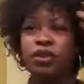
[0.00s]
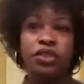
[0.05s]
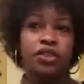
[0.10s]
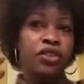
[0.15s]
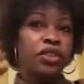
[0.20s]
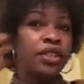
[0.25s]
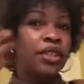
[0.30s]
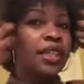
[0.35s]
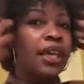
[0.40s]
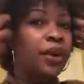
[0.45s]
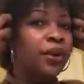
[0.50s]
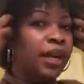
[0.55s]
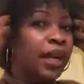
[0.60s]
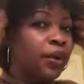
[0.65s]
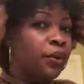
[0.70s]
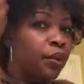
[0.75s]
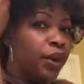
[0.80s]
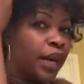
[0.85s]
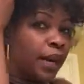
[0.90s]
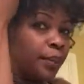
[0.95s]
you see that
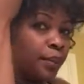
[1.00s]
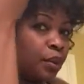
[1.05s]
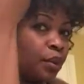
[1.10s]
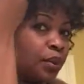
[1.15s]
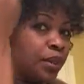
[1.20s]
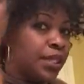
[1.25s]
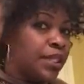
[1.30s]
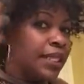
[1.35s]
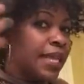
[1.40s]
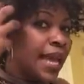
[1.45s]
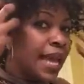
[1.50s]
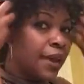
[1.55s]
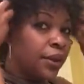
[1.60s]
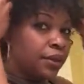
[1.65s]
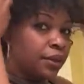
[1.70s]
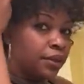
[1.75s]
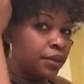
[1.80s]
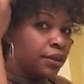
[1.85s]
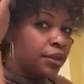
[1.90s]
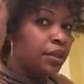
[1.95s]
now when I pull this
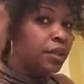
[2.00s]
out,